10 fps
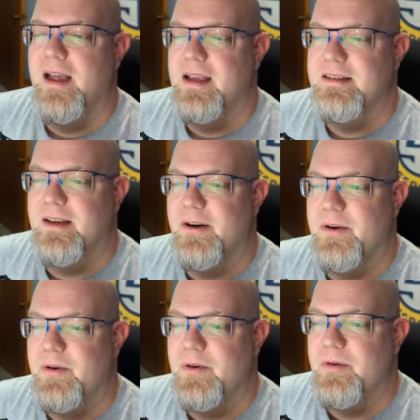
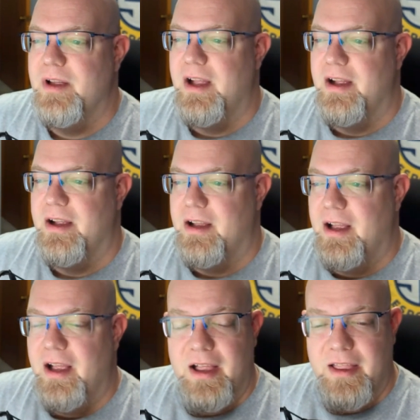So
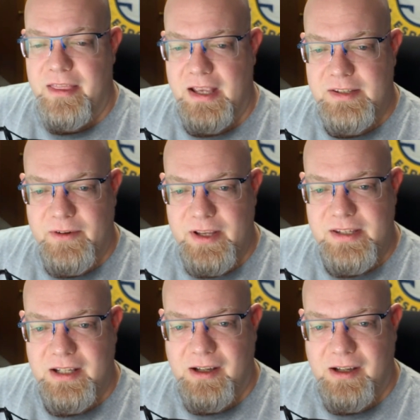thanks for listening.